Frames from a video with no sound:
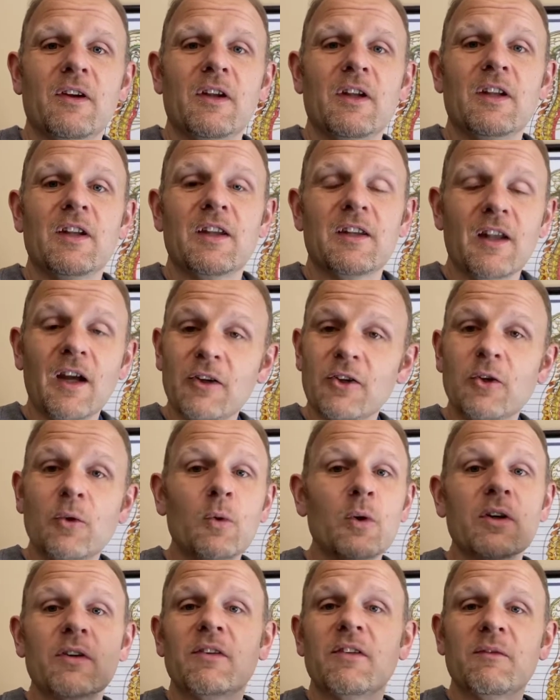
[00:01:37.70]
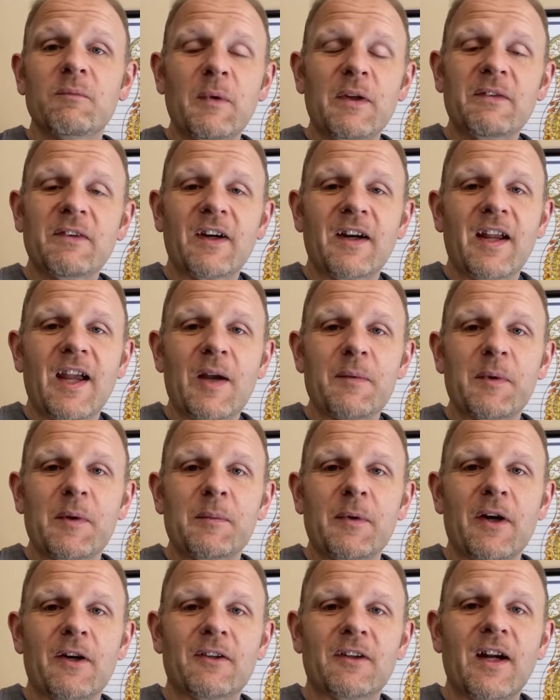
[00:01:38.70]
Now, you wouldn't be very happy
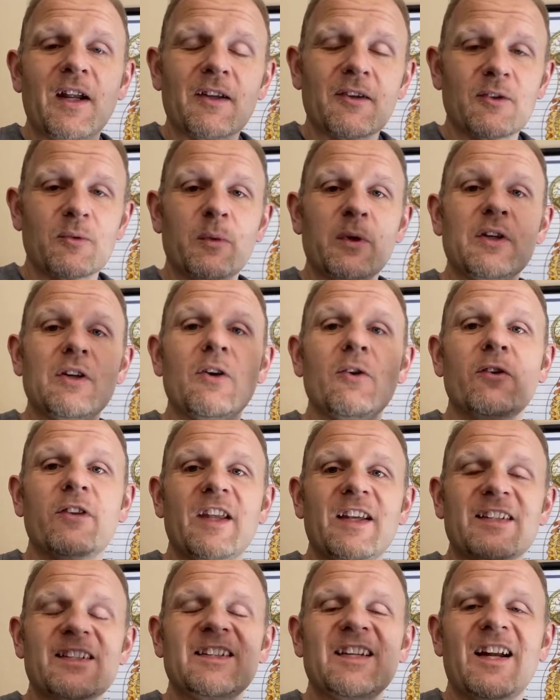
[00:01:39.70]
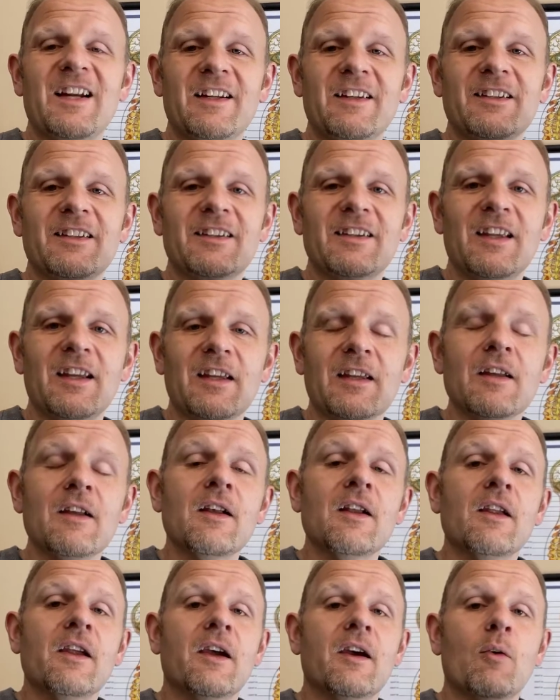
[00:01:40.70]
about it, right? Because we know that's not a good thing.
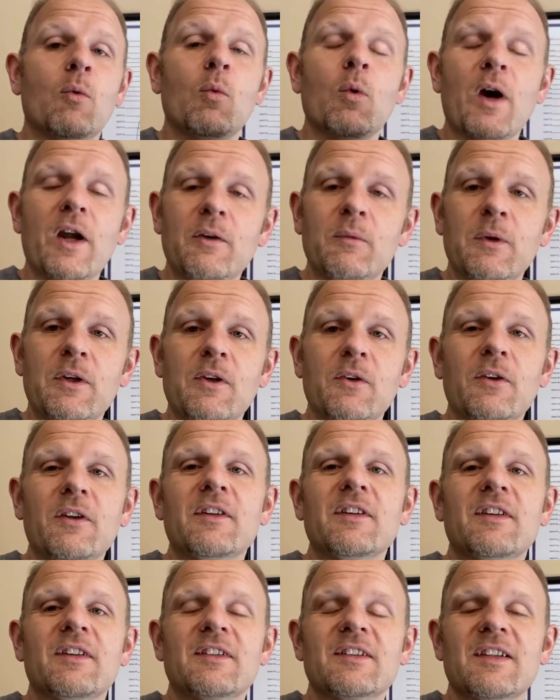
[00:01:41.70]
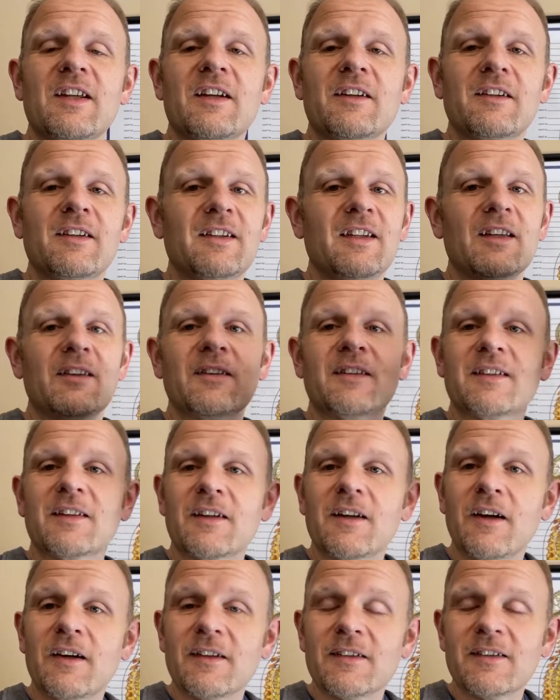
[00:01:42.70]
Why do we know it's not a good thing? Because it can
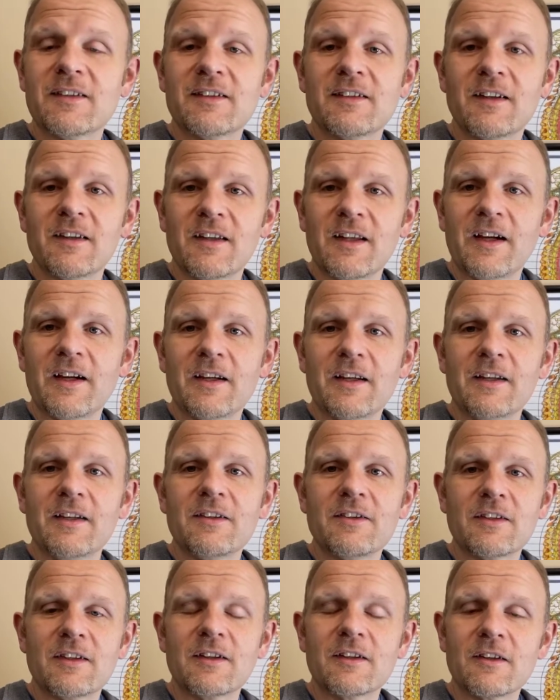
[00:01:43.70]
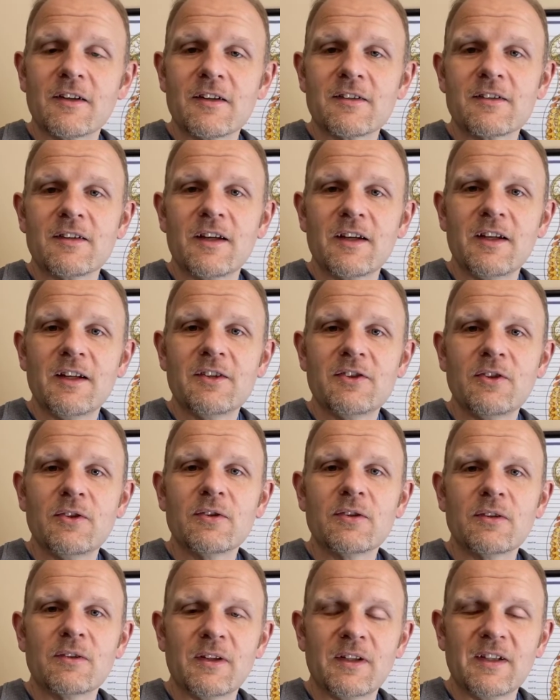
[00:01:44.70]
cause a lot of issues
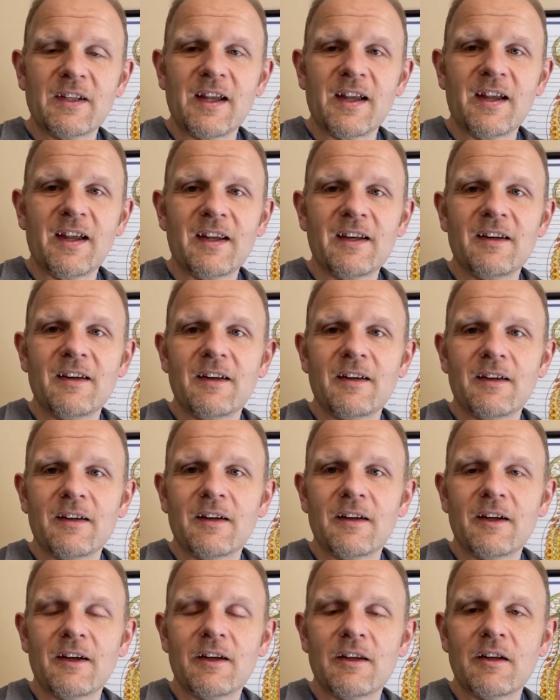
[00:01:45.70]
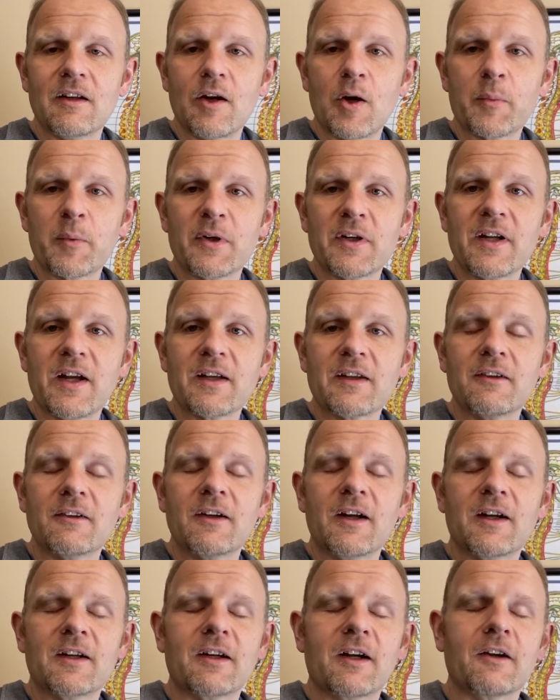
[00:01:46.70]
in the head, upper neck
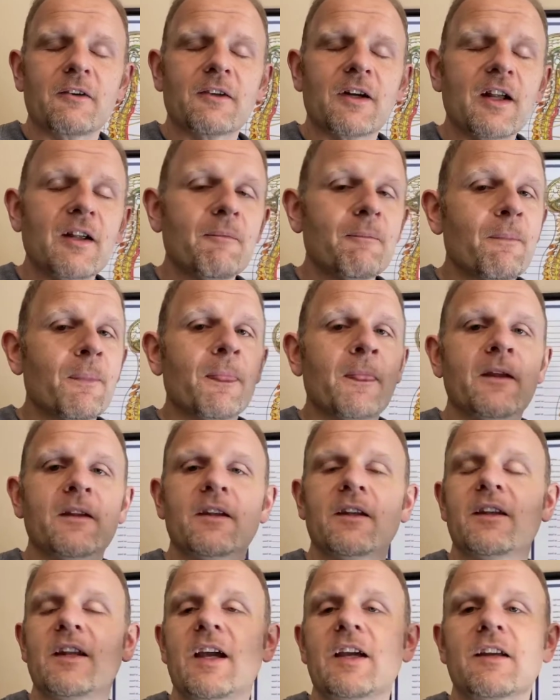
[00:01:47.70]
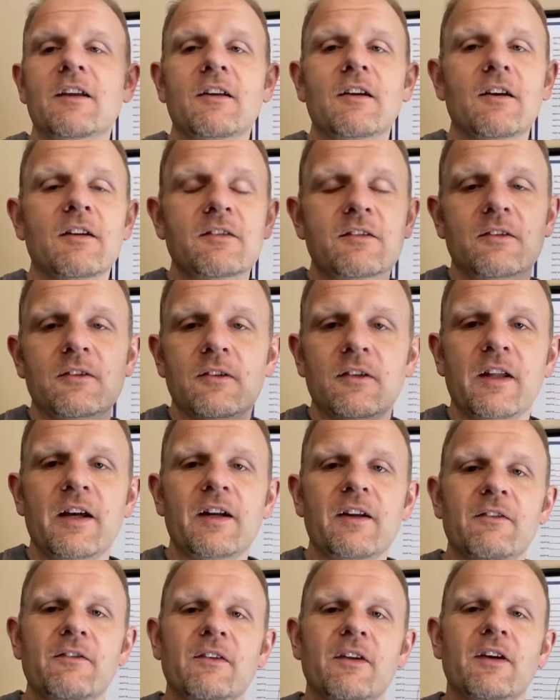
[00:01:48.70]
area, right? And then that can cause a lot
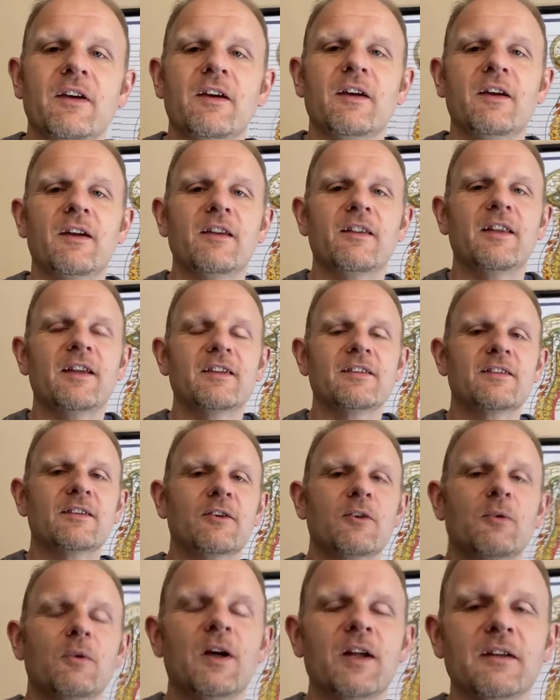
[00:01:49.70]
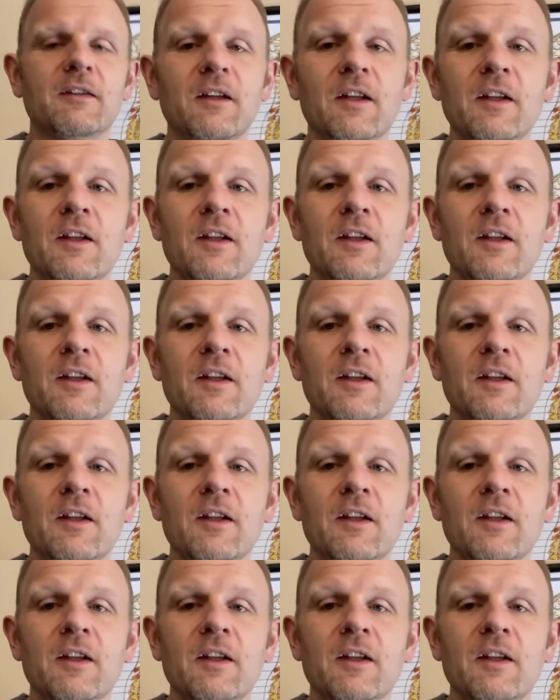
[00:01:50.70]
of things to go on.